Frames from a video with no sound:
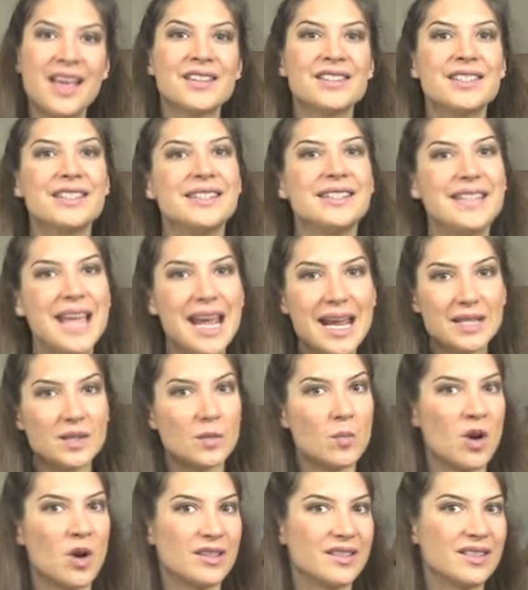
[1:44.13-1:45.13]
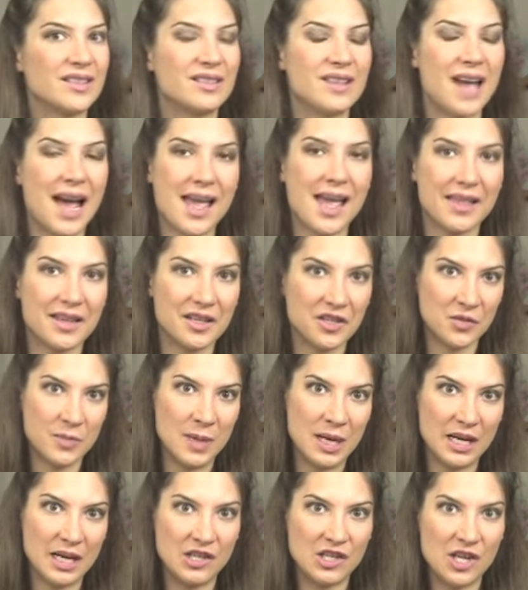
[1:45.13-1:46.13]
Today's more stylish
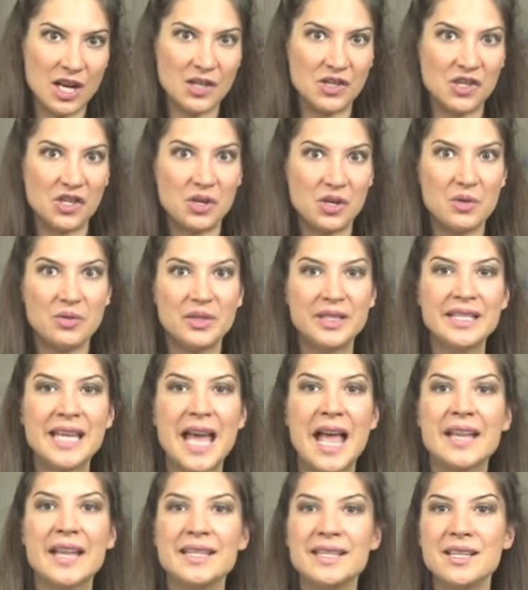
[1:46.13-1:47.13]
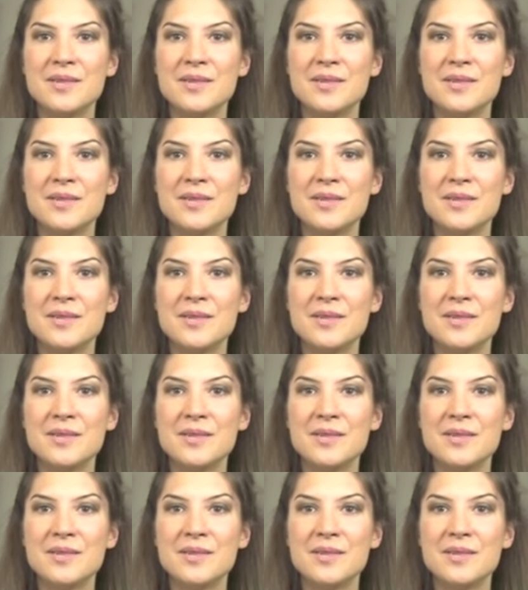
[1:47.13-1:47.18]
Mary Jane shoes tend